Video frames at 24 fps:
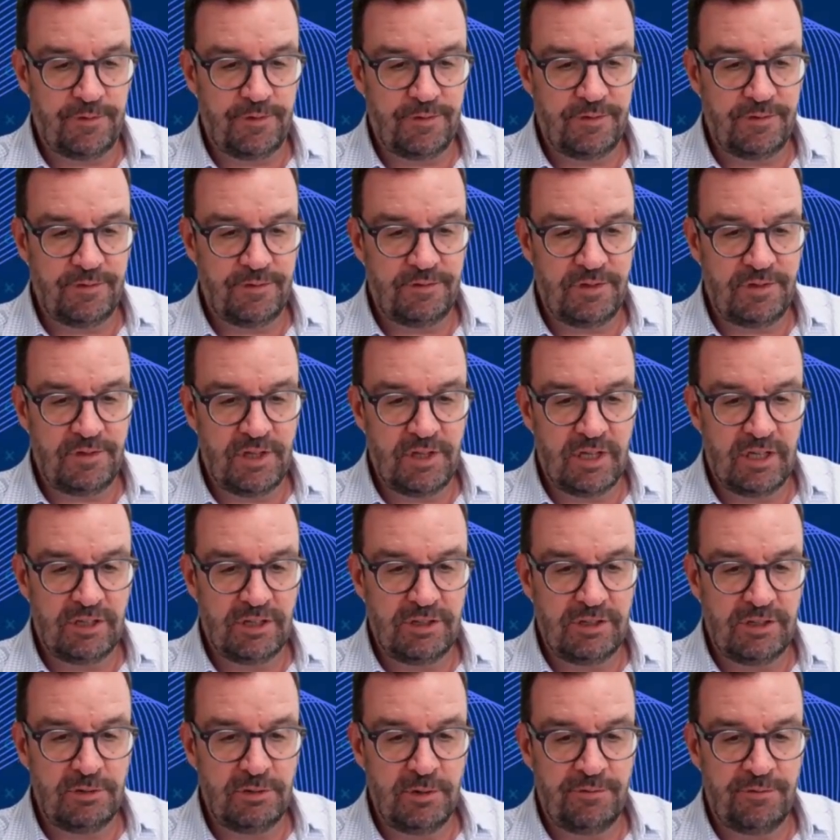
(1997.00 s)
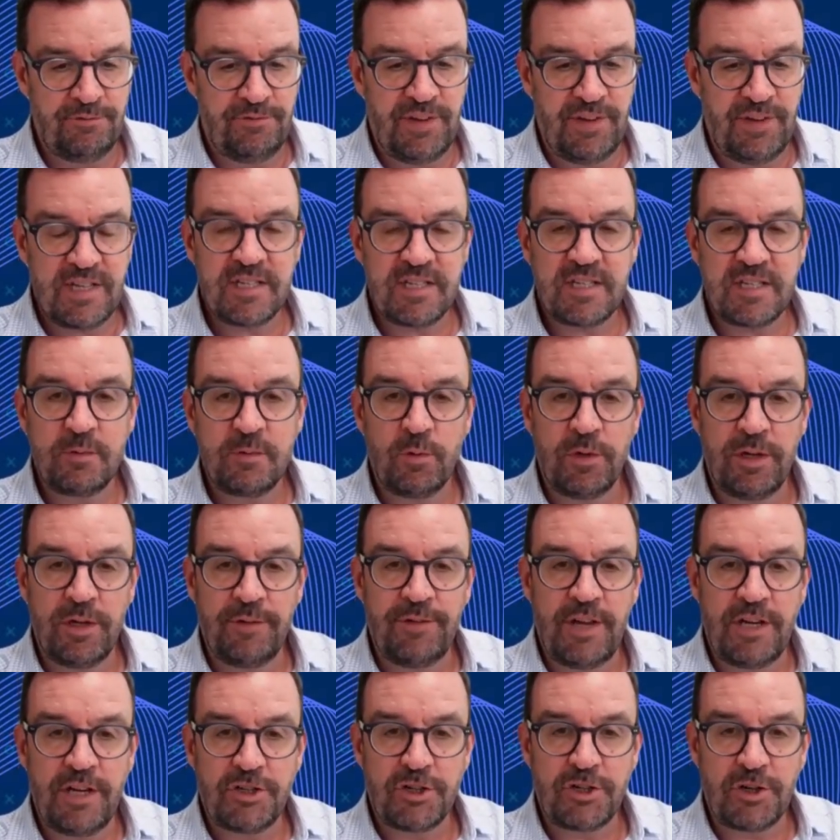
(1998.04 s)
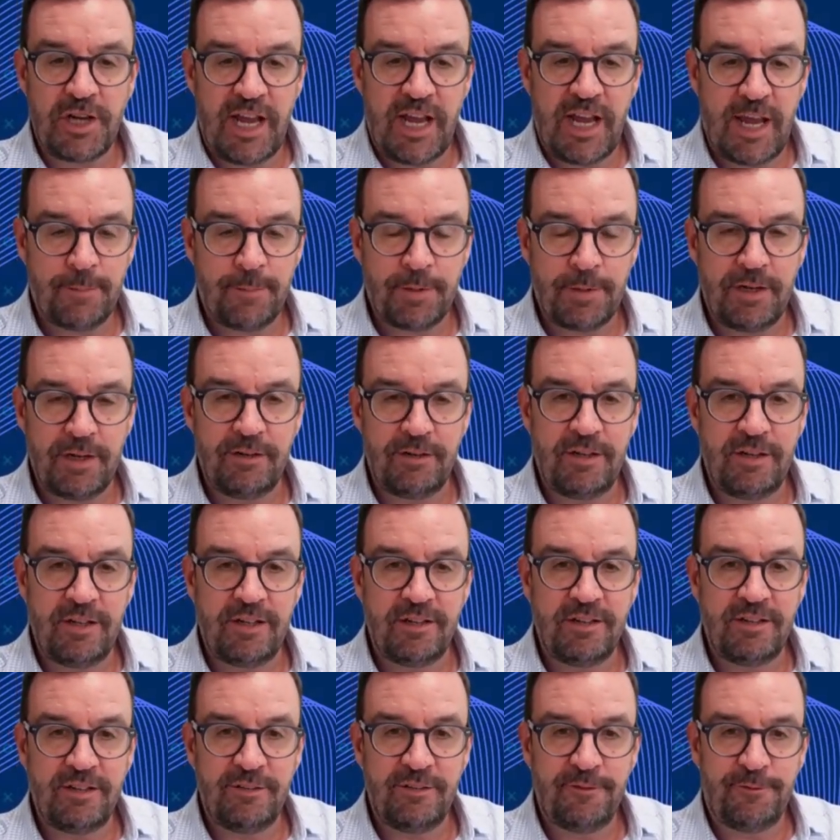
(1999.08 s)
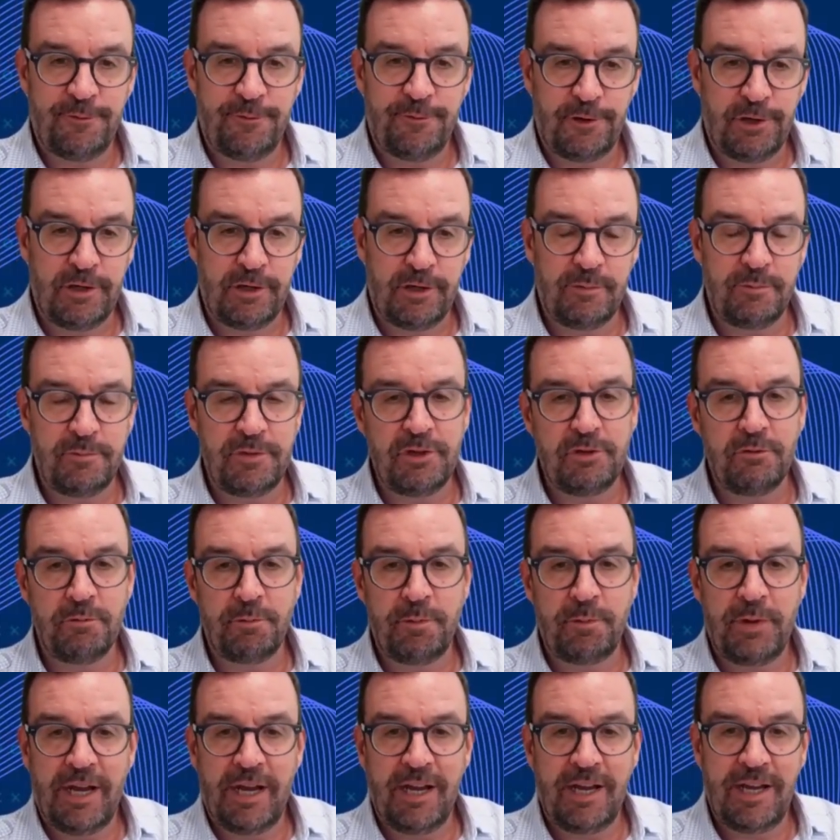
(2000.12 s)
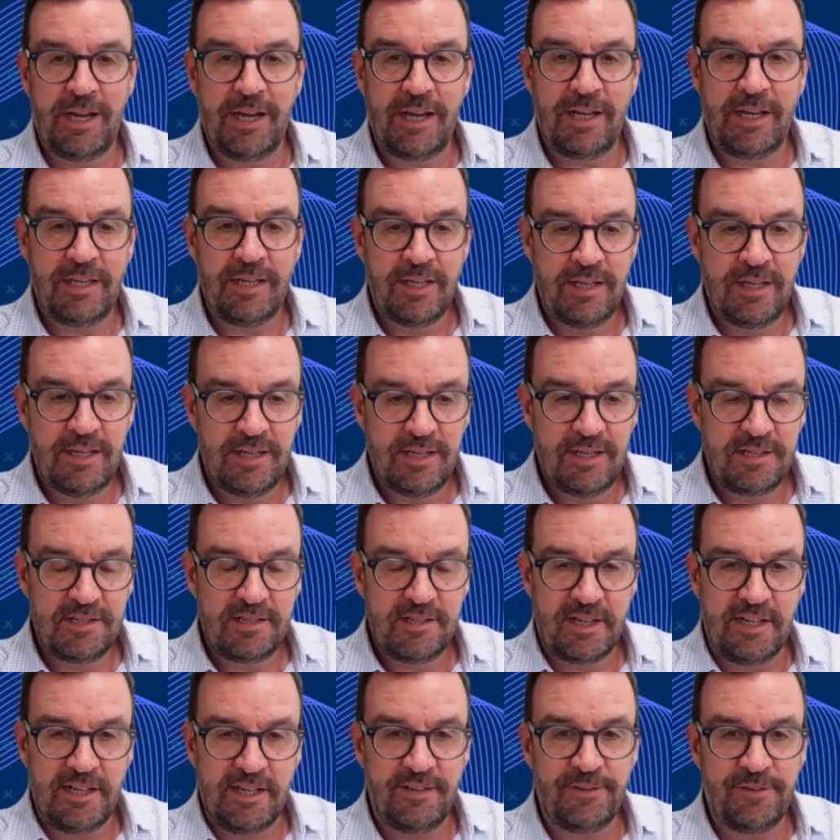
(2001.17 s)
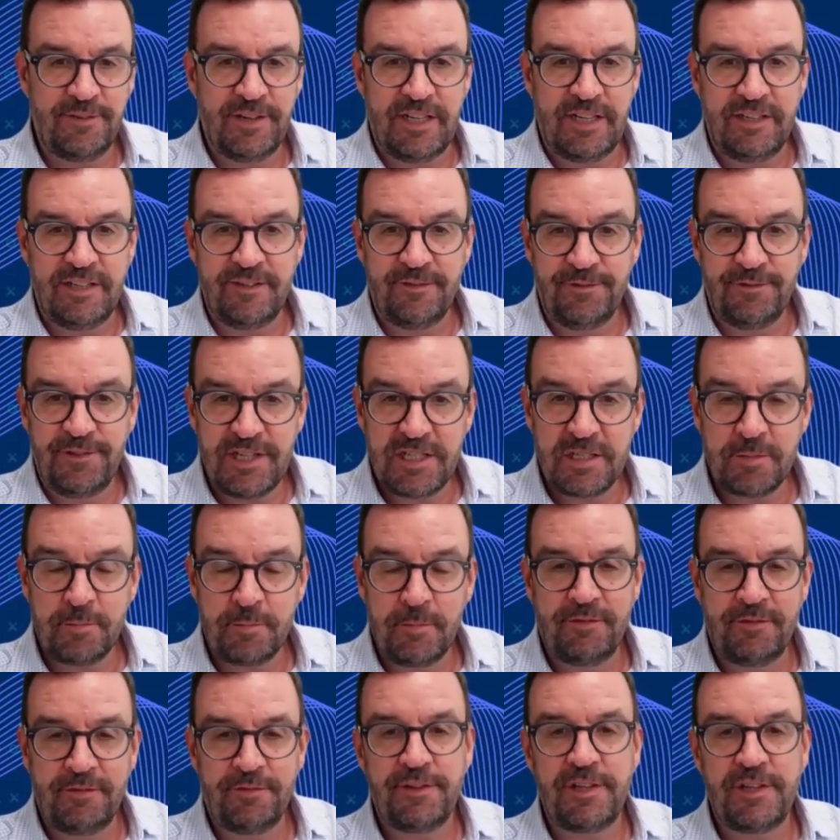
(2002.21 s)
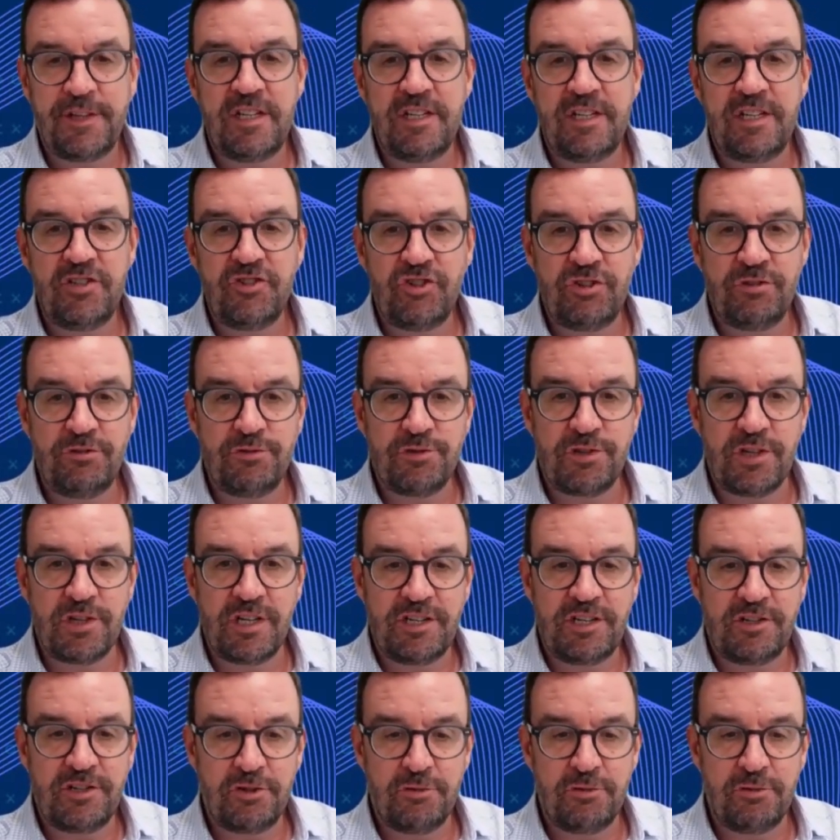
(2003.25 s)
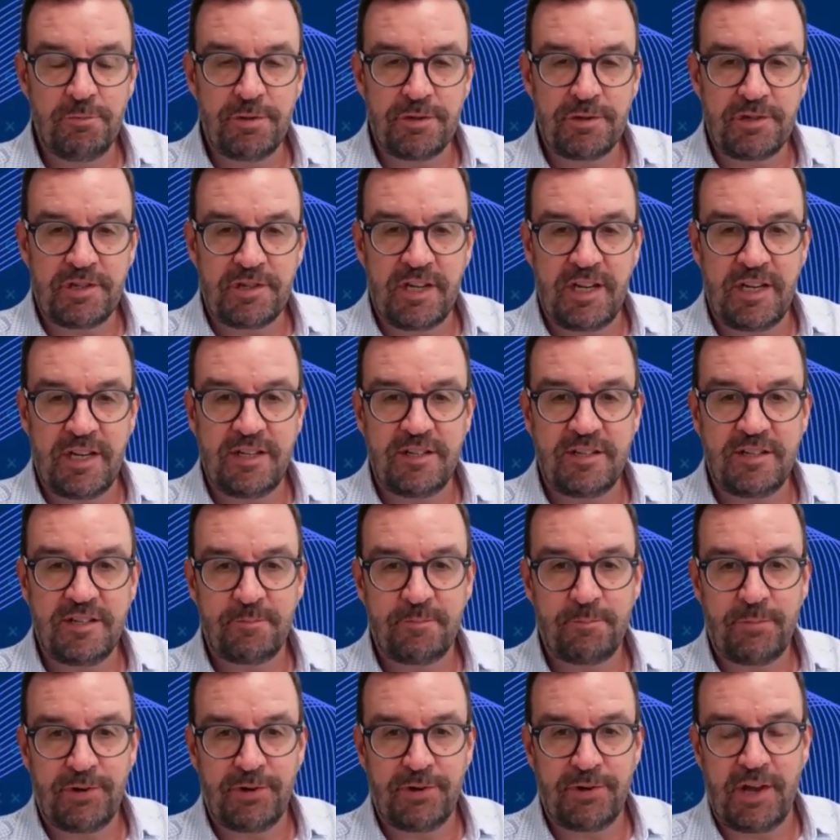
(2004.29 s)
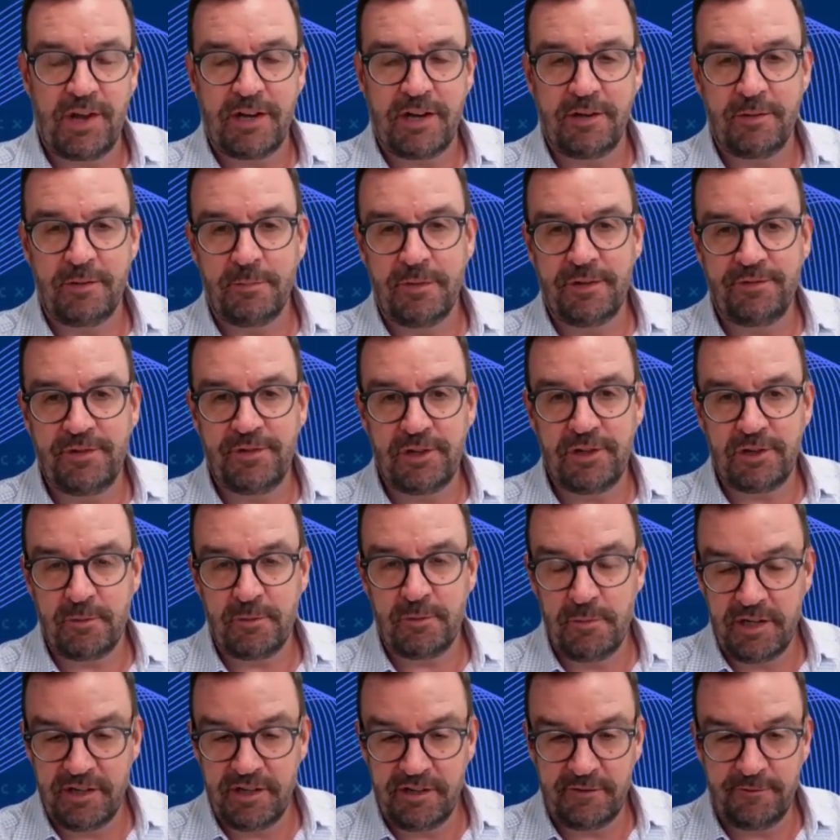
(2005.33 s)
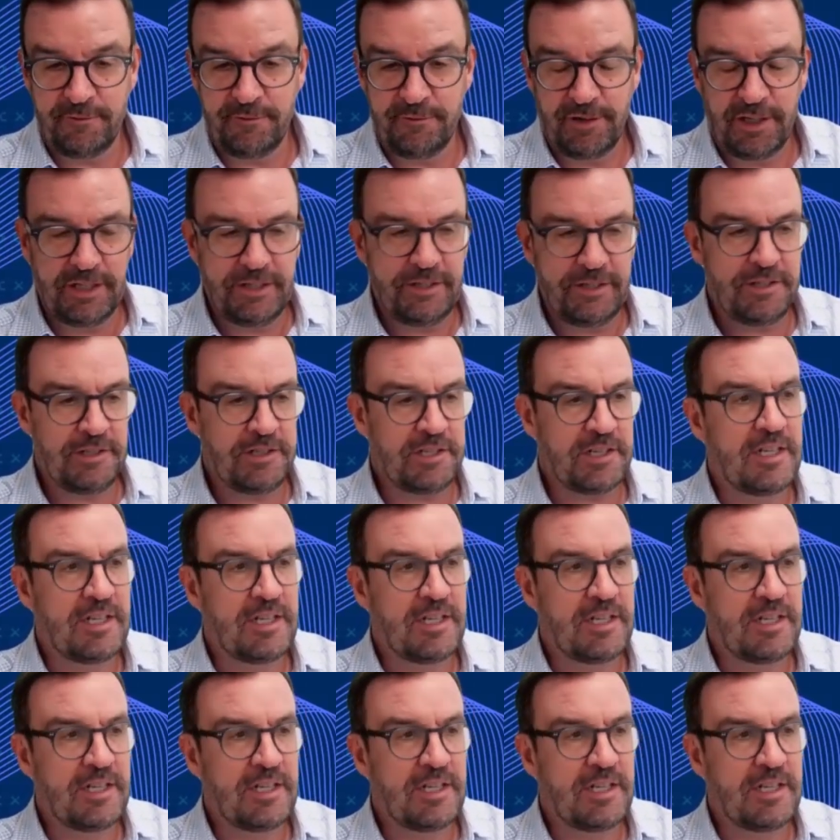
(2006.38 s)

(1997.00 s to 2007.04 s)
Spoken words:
you invest with a venture capital firm, you pay significant investment fees, usually 2% per annum of your committed funds.